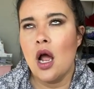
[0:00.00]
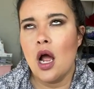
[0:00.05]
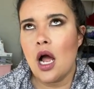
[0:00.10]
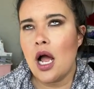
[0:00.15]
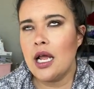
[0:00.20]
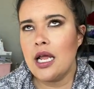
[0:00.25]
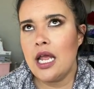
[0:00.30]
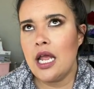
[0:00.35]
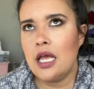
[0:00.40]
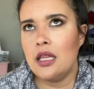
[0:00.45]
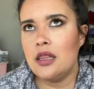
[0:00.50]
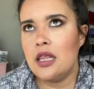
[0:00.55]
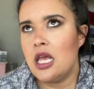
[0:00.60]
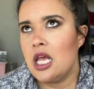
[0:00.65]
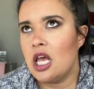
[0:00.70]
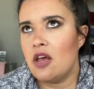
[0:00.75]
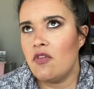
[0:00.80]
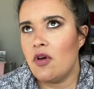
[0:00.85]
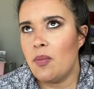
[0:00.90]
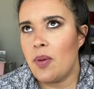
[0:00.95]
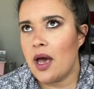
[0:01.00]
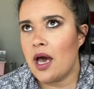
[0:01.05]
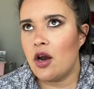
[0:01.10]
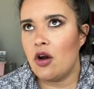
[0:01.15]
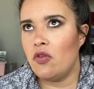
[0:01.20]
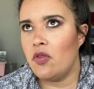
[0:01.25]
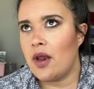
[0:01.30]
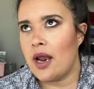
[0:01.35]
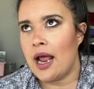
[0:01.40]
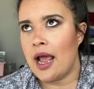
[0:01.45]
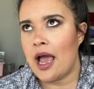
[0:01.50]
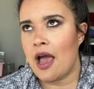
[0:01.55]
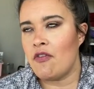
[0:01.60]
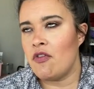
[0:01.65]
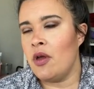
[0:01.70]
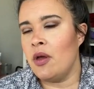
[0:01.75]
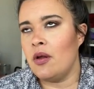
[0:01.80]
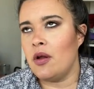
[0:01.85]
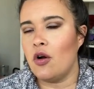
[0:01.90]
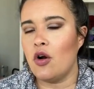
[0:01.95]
I can't think of a pattern that I have